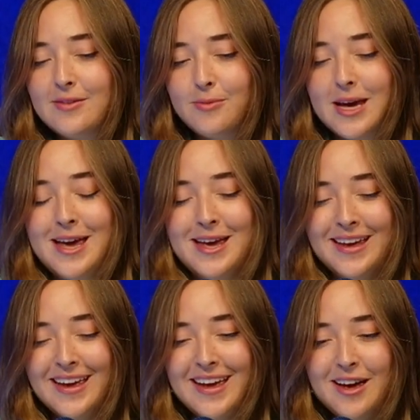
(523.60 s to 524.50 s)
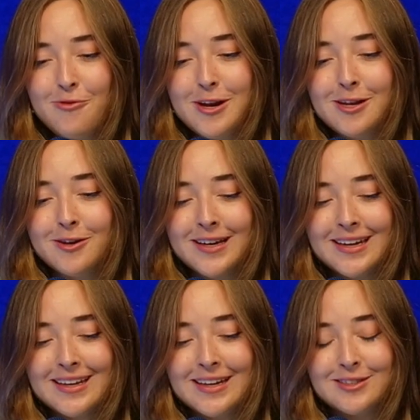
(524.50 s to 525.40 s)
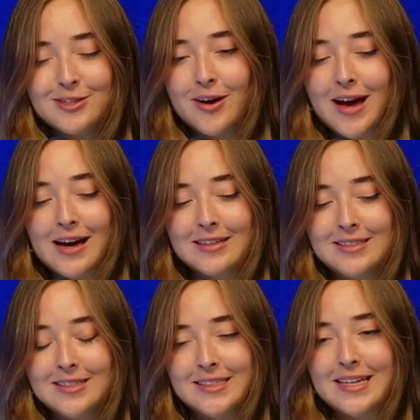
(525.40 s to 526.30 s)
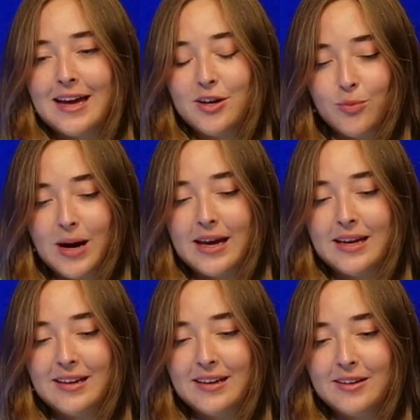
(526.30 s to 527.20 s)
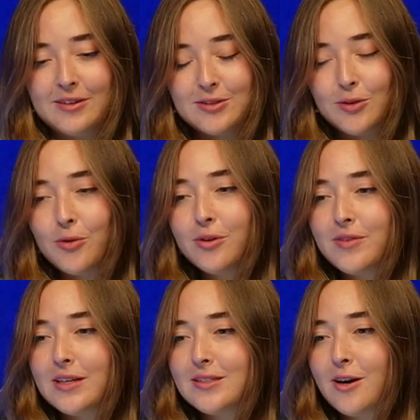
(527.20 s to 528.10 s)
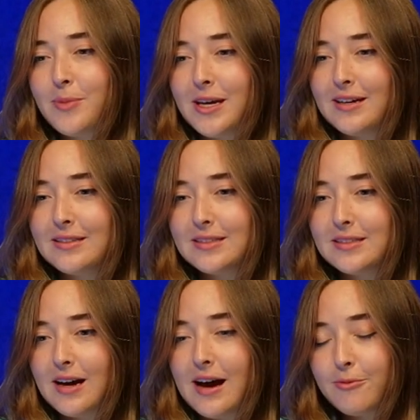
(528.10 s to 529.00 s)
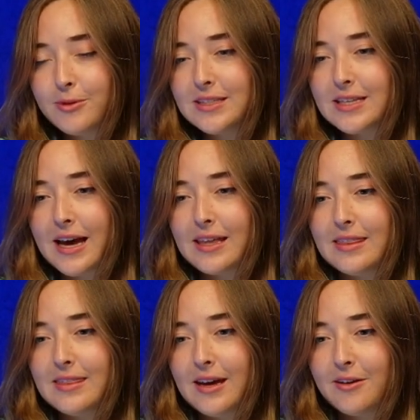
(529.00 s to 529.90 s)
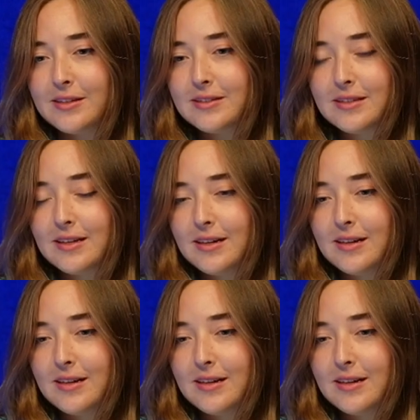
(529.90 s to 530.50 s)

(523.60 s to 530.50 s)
when you look at it, it's so hard to take away because all of these topics, I would say there is